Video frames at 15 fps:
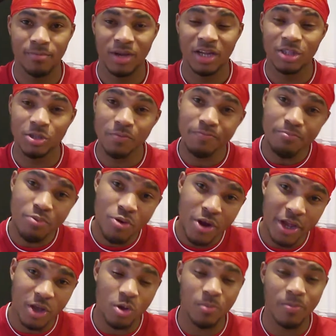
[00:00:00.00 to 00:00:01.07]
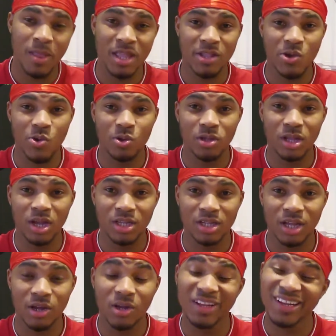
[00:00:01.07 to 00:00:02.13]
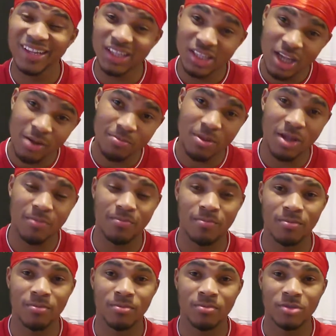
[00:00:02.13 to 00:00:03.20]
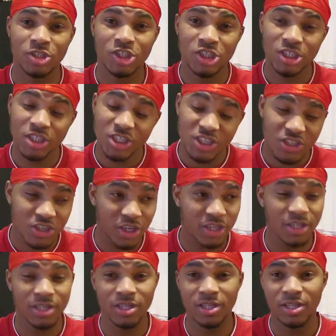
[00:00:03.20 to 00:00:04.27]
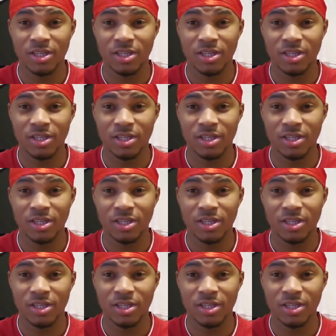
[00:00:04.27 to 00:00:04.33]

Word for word: and to break up that counter-attack. Tottenham, Chetan,